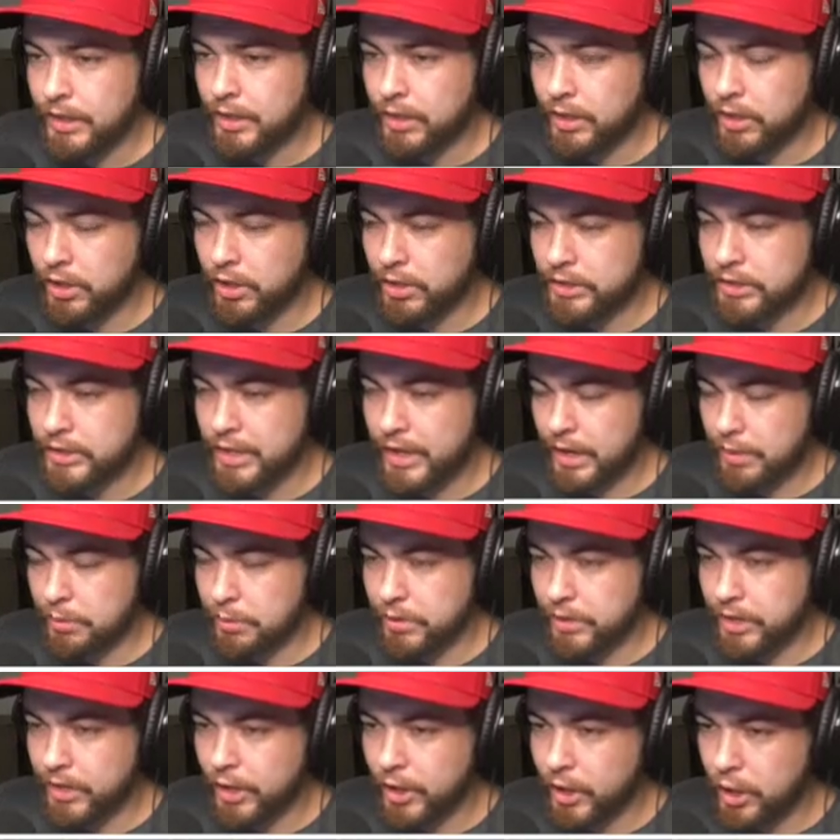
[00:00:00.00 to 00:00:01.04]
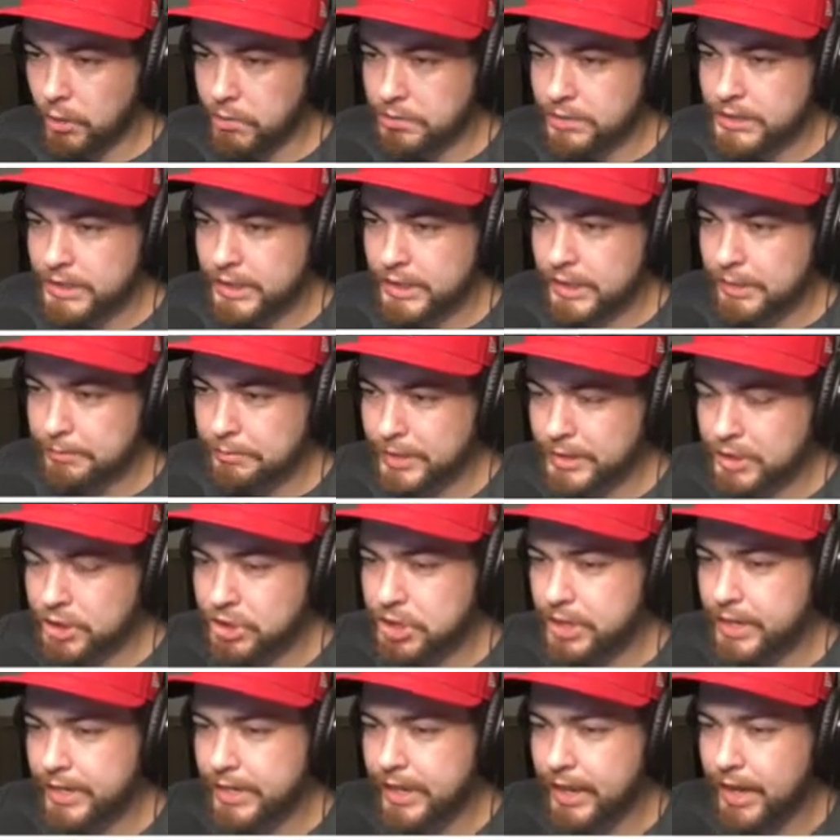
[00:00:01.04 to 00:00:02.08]
And looks like we're the home team. Let's
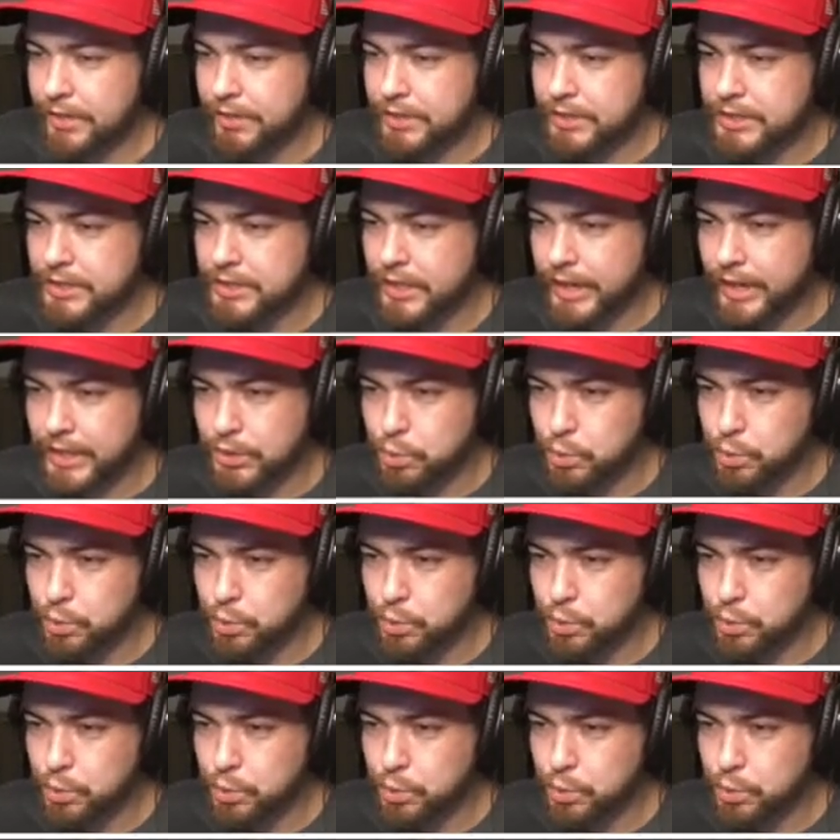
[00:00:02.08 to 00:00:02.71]
check out this guy's